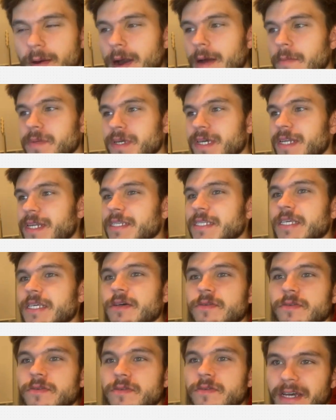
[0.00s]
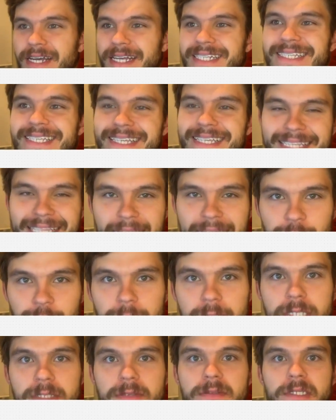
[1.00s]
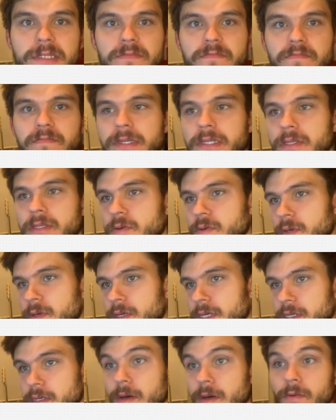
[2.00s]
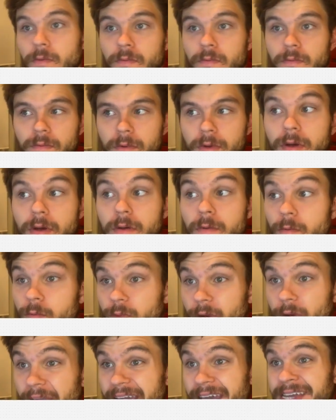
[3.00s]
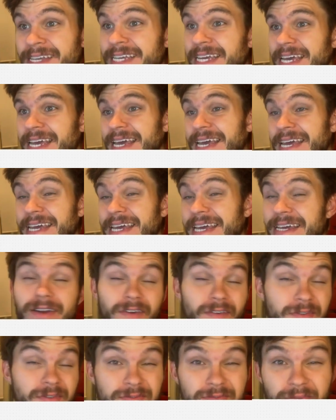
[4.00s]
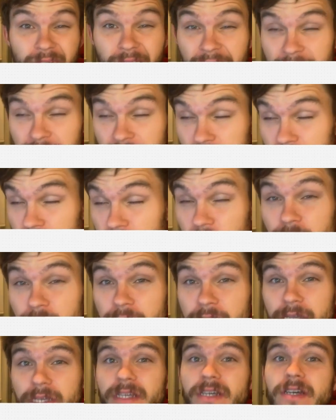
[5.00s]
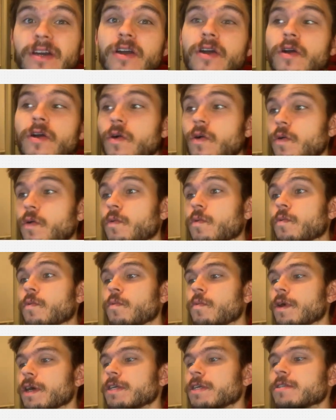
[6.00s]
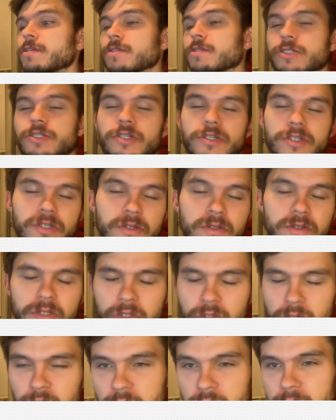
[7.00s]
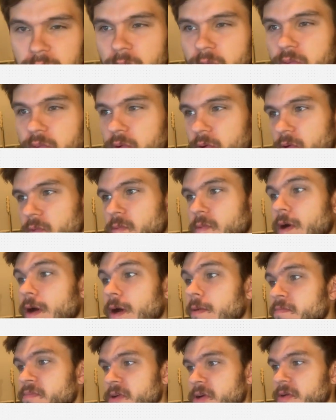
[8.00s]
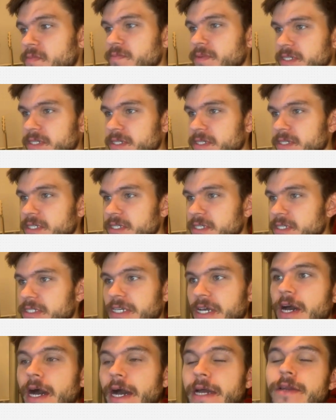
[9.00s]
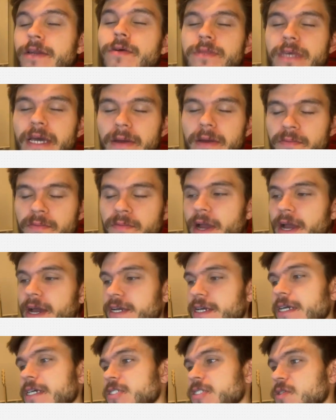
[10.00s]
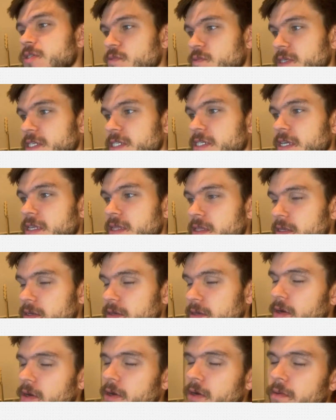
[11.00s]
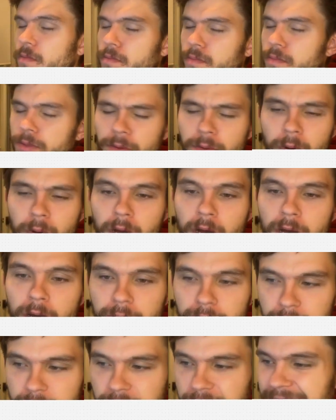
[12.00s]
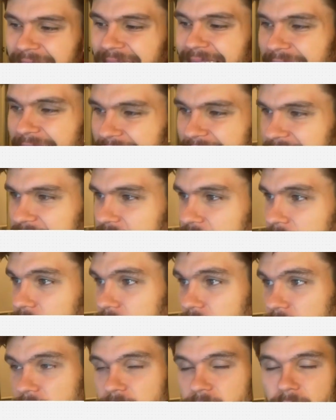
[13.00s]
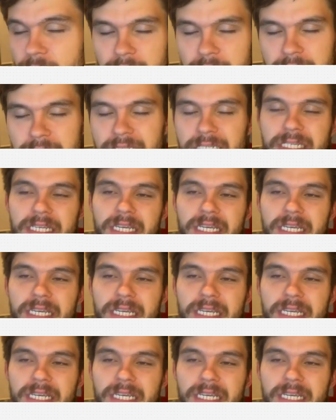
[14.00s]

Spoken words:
I'm going to tell you guys the difference between RAG and fine tuning. What should you use for what purpose? I know that RAG has recently blew up in the last couple of months,